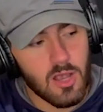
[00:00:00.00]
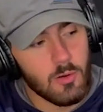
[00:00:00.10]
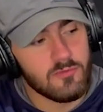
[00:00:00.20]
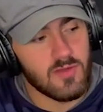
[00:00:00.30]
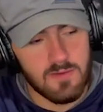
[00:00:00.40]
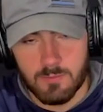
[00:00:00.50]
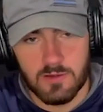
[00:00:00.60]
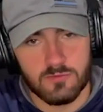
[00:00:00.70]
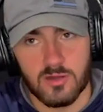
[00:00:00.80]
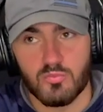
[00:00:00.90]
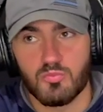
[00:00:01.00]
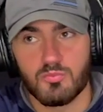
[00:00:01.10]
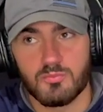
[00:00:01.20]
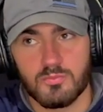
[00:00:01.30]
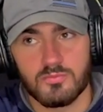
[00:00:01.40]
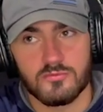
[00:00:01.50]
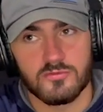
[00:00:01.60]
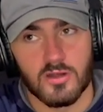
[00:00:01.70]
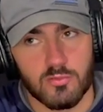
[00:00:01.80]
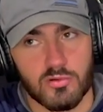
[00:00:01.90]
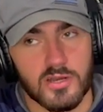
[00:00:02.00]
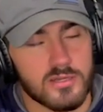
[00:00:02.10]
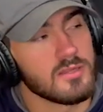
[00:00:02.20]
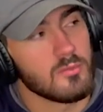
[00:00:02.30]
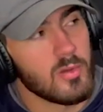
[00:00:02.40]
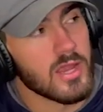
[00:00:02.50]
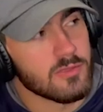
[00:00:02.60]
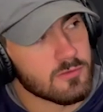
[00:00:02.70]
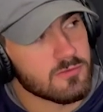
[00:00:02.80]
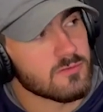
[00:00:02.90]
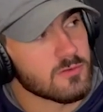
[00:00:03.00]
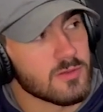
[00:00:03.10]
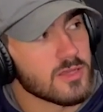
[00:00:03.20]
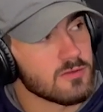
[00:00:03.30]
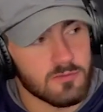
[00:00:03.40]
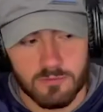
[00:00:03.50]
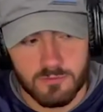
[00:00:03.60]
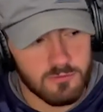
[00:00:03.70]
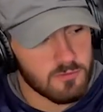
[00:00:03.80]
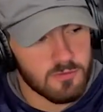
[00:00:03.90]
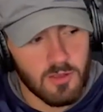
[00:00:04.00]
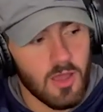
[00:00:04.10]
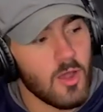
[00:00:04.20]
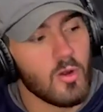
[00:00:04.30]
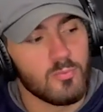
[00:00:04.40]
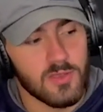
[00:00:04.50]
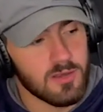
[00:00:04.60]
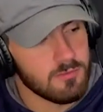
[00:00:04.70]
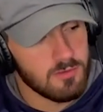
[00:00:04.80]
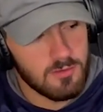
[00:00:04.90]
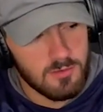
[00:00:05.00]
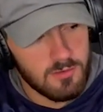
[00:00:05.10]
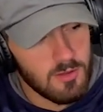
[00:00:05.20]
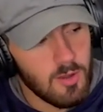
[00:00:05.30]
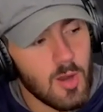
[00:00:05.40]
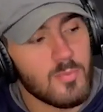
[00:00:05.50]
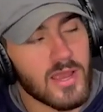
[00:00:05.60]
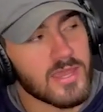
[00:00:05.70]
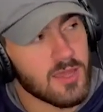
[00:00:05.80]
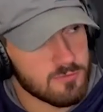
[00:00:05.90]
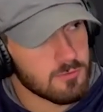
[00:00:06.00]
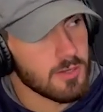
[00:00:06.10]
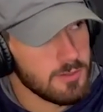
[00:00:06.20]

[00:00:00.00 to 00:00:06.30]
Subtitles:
0-5, I'm going to start predicting the Panthers every week and just hope I guess right.